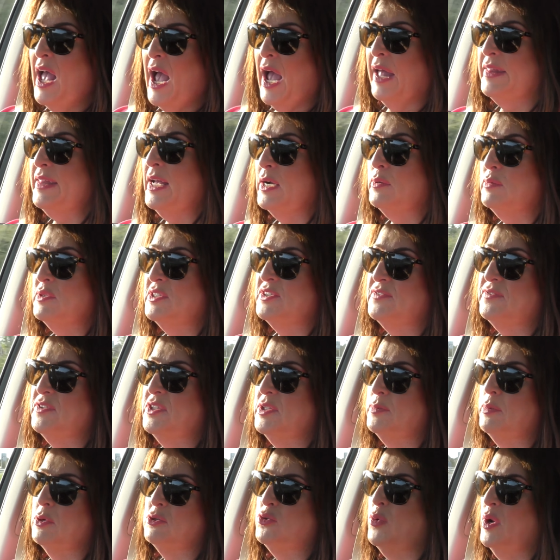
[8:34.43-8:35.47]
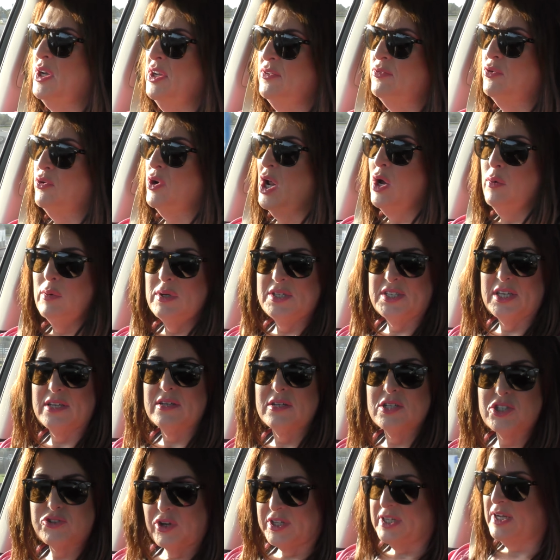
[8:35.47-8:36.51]
And that was for about 24 hours
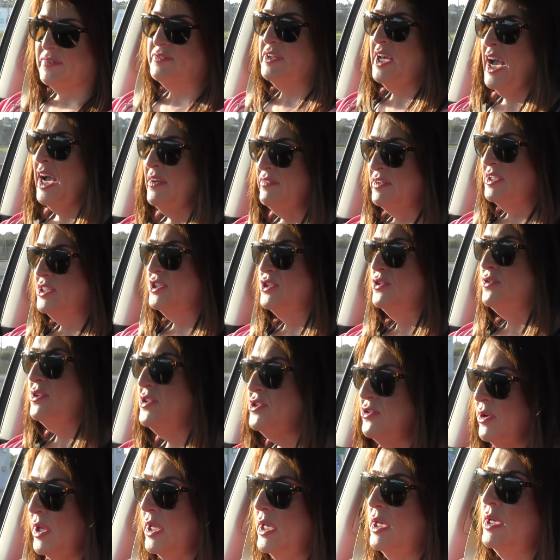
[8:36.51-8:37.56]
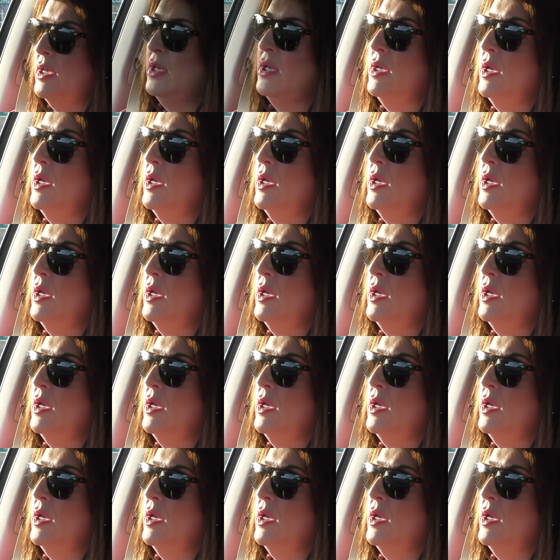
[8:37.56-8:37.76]
straight after having surgery.